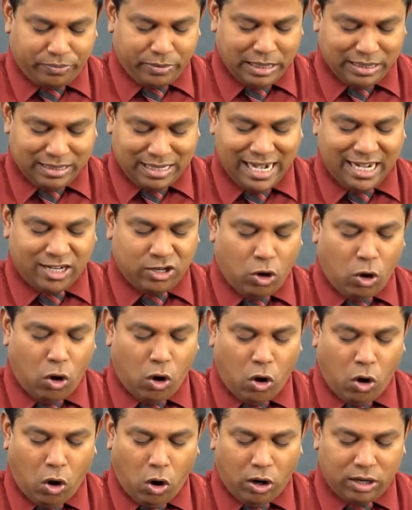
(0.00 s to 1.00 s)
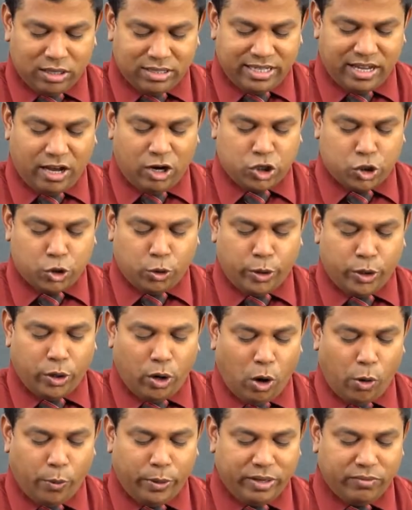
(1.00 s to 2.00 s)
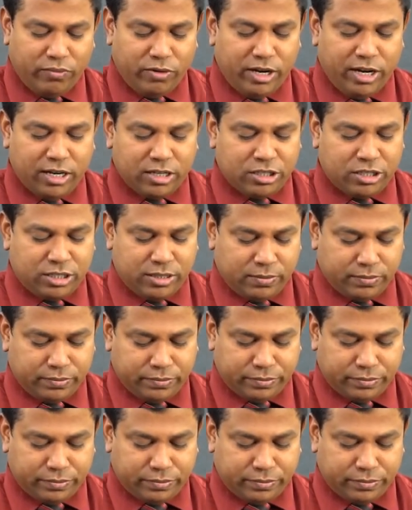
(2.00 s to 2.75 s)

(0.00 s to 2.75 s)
slit or hole. See, I will show you how it works.